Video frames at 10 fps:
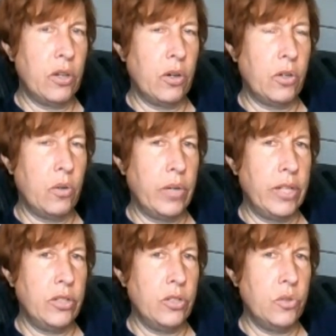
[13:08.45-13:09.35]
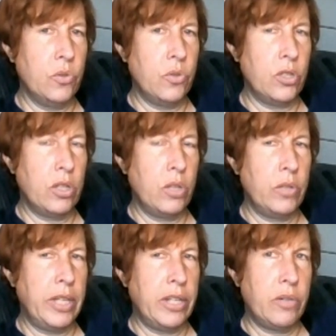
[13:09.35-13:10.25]
are going to
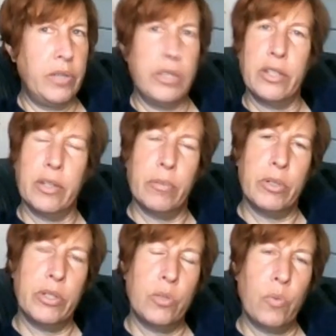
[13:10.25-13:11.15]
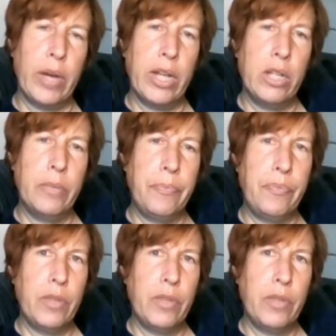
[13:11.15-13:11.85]
slowly increase in numbers as well.